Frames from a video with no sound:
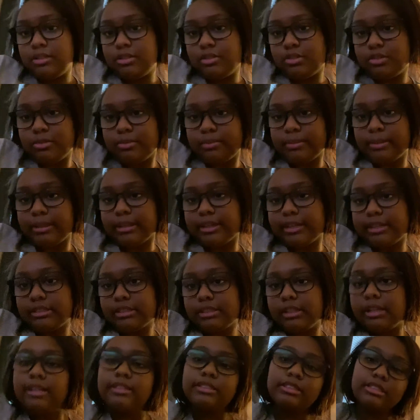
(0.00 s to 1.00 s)
So my last
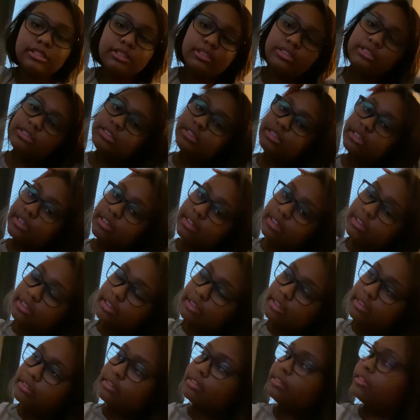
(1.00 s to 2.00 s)
class is
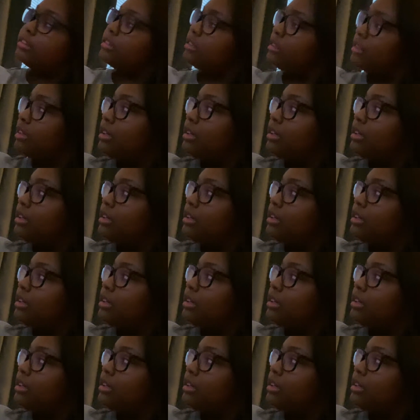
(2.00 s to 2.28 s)
done.